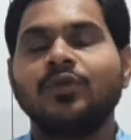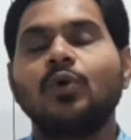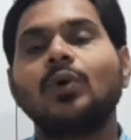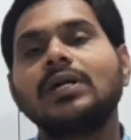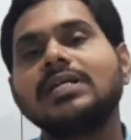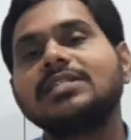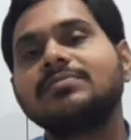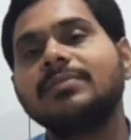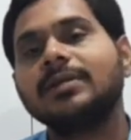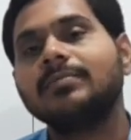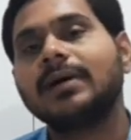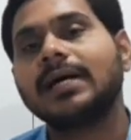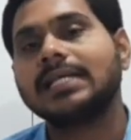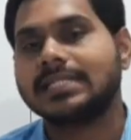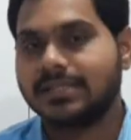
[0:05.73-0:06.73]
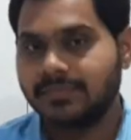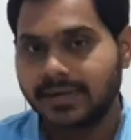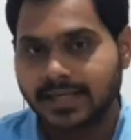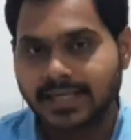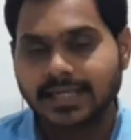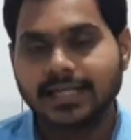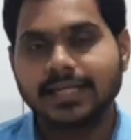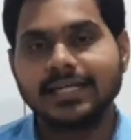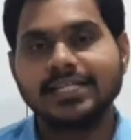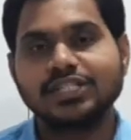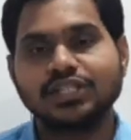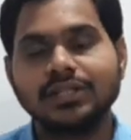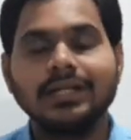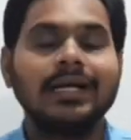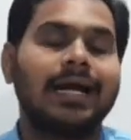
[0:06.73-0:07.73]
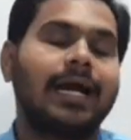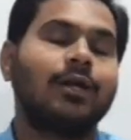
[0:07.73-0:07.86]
what is meant by symmetric relation